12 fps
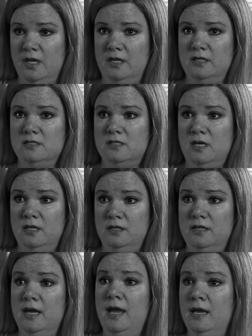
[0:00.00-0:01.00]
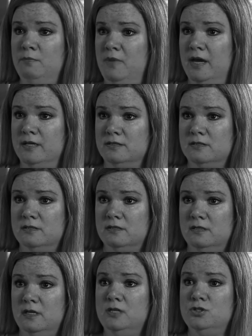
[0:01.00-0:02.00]
And it said the hangman's
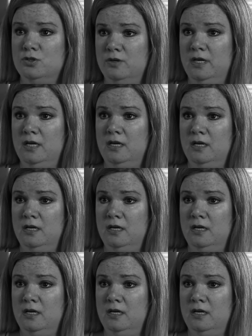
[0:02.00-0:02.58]
injury.